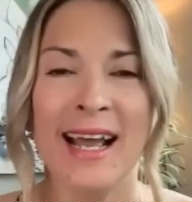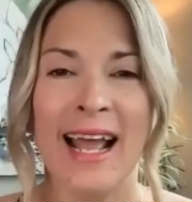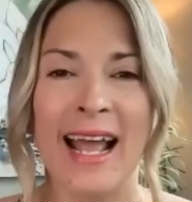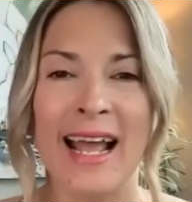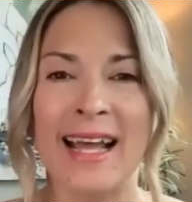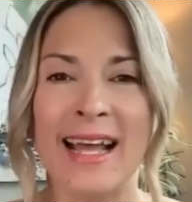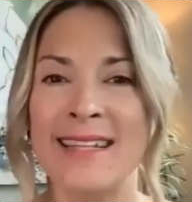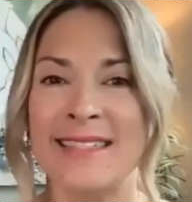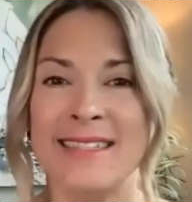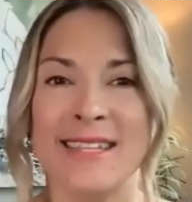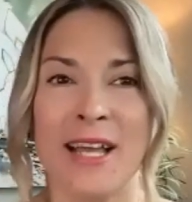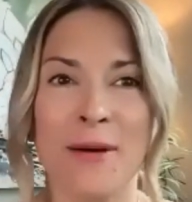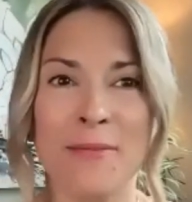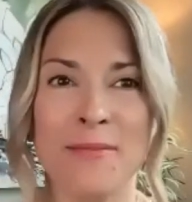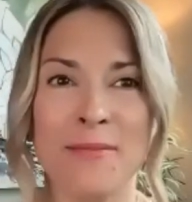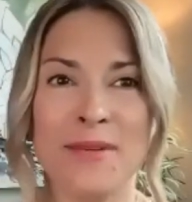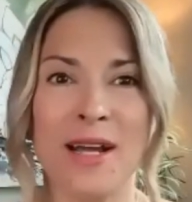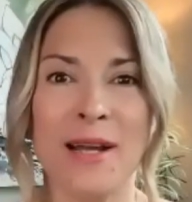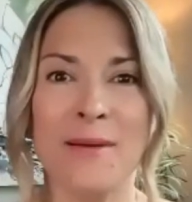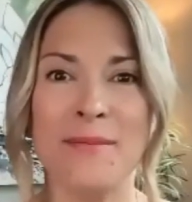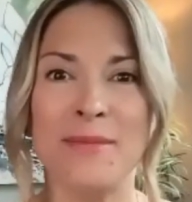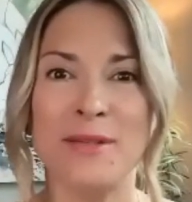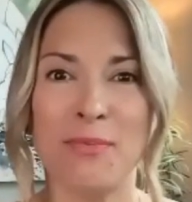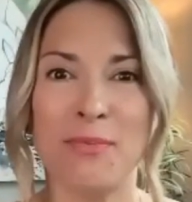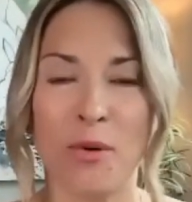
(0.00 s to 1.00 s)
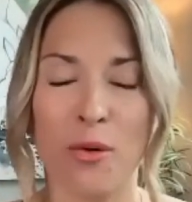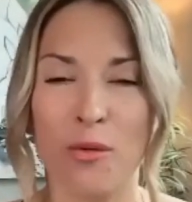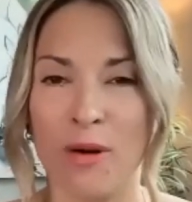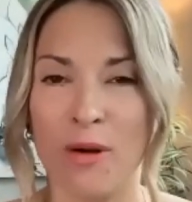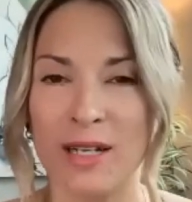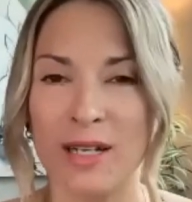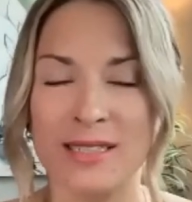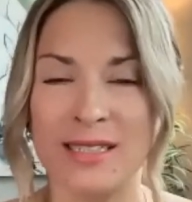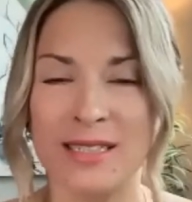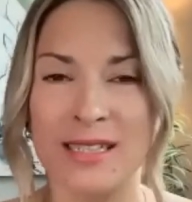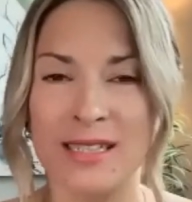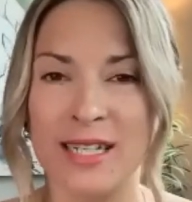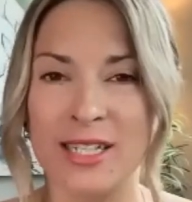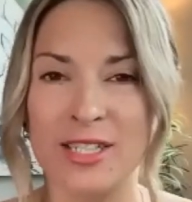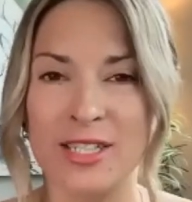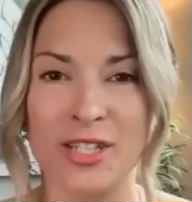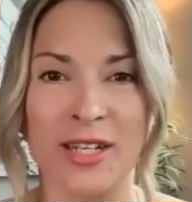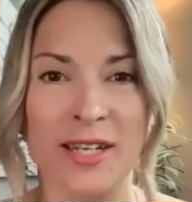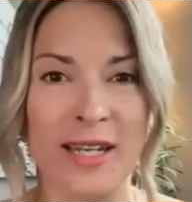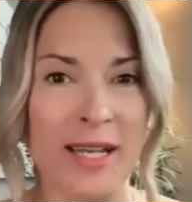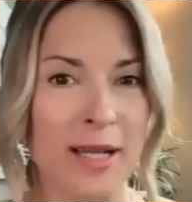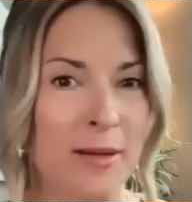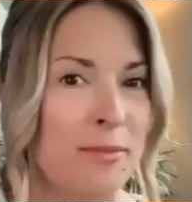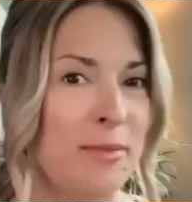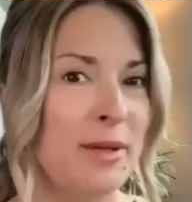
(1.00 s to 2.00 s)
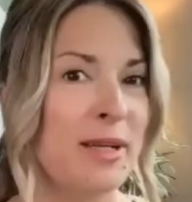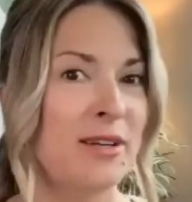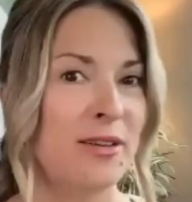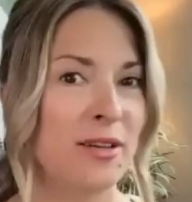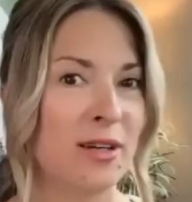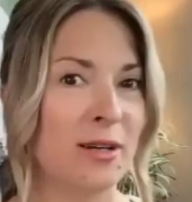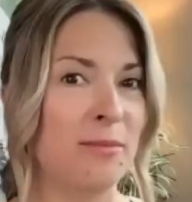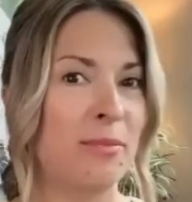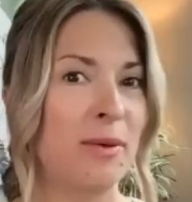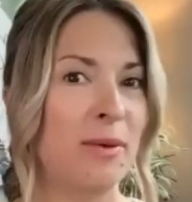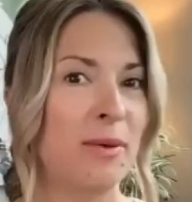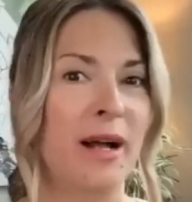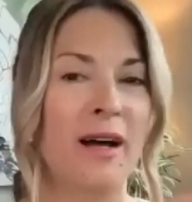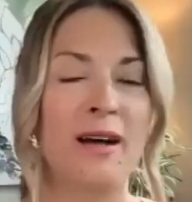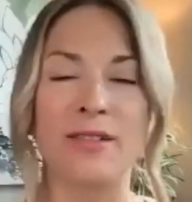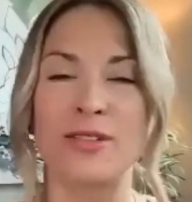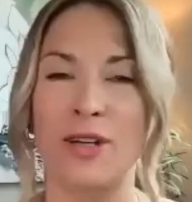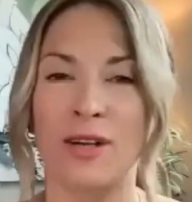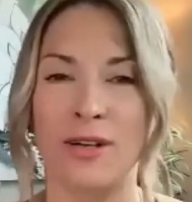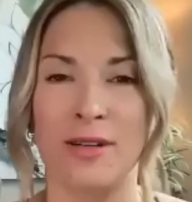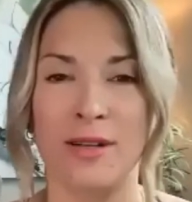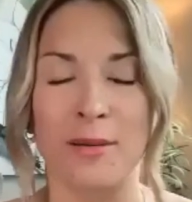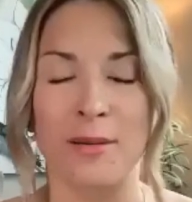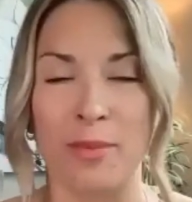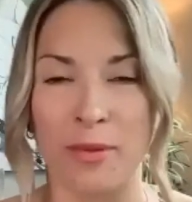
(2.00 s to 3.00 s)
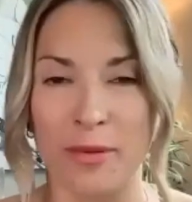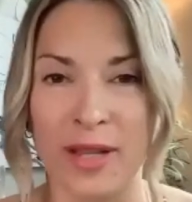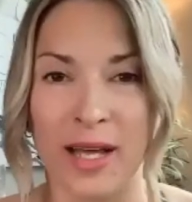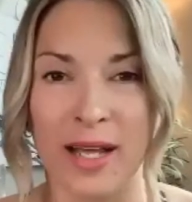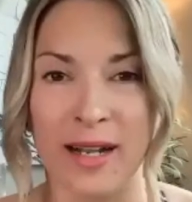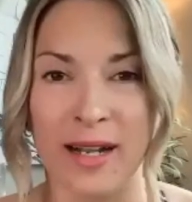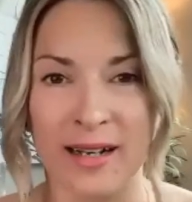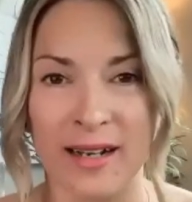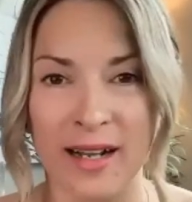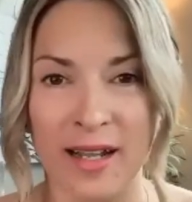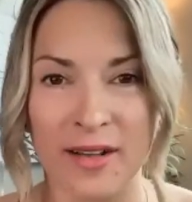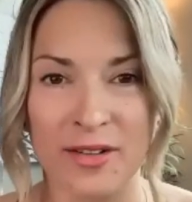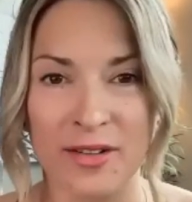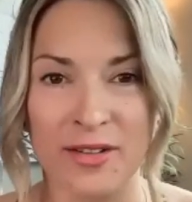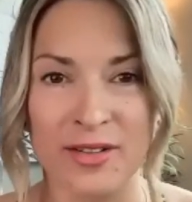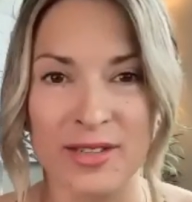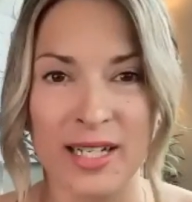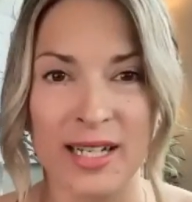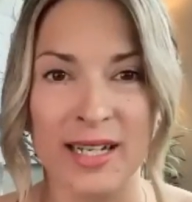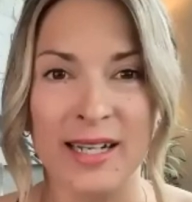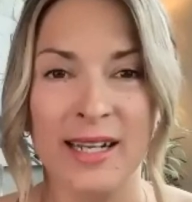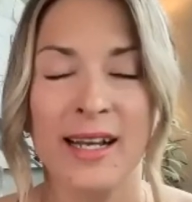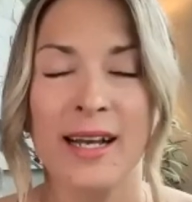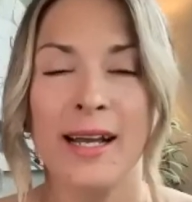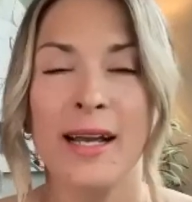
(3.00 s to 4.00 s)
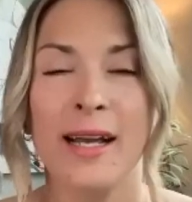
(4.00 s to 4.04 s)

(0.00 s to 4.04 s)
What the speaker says: And sometimes procrastination can be good, but I'll talk about that another day,